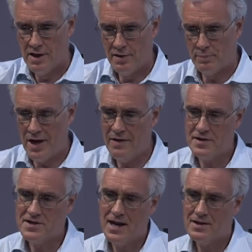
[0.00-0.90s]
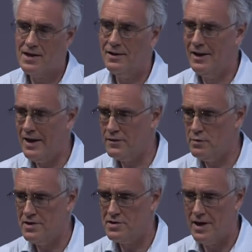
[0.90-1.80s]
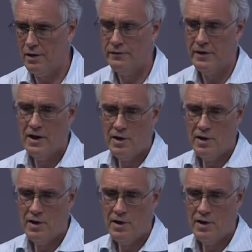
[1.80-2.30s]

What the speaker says: The private sector left to itself